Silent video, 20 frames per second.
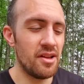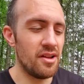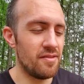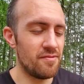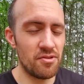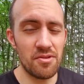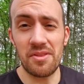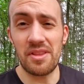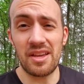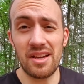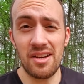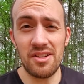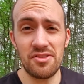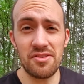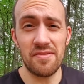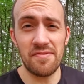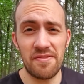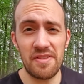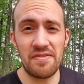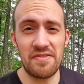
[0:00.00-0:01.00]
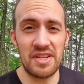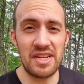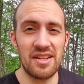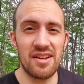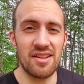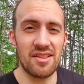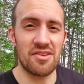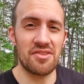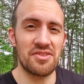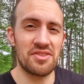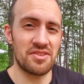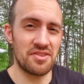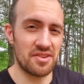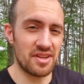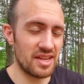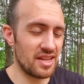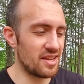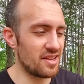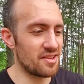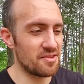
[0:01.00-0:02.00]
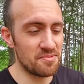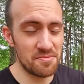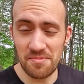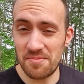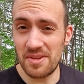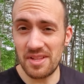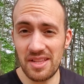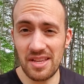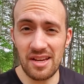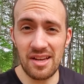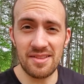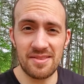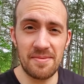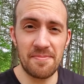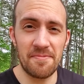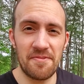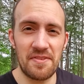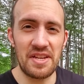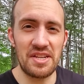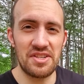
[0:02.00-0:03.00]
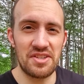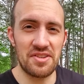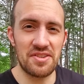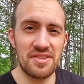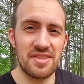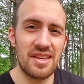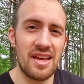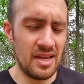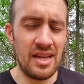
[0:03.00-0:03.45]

For only $150, you're getting really awesome features.